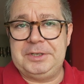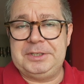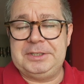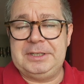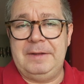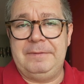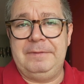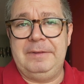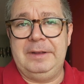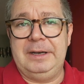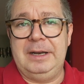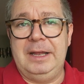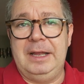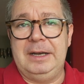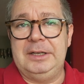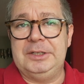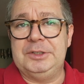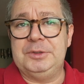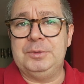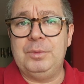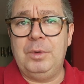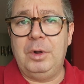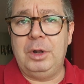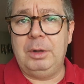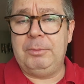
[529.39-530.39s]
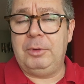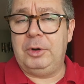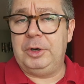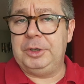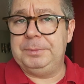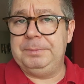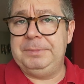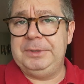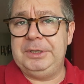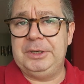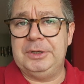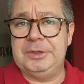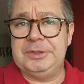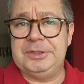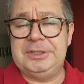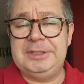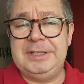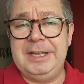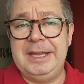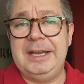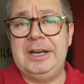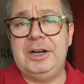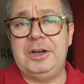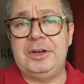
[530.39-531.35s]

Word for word: stuff like that is Walmart because they